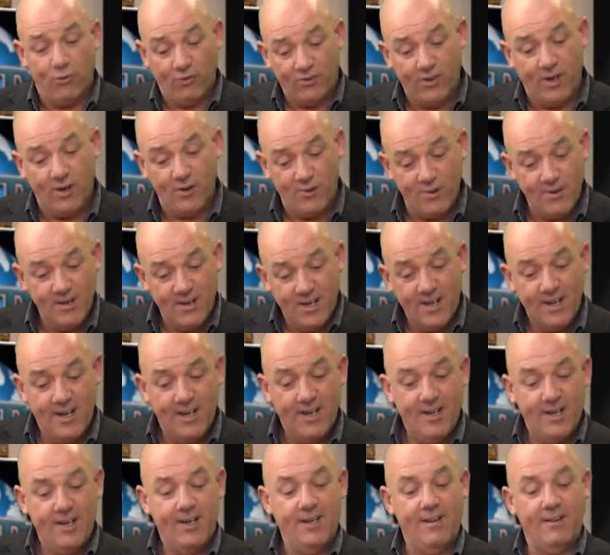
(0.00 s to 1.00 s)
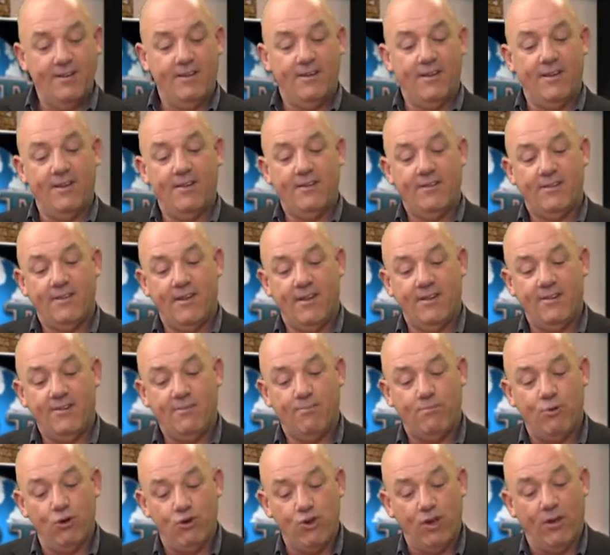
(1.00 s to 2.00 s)
So he's
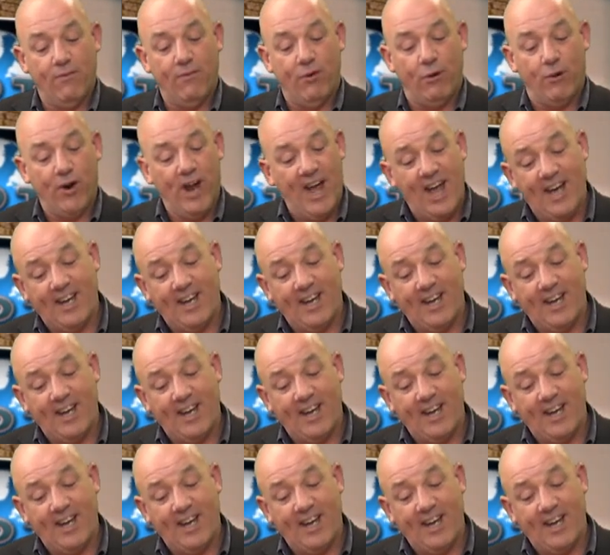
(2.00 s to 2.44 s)
pushing for it.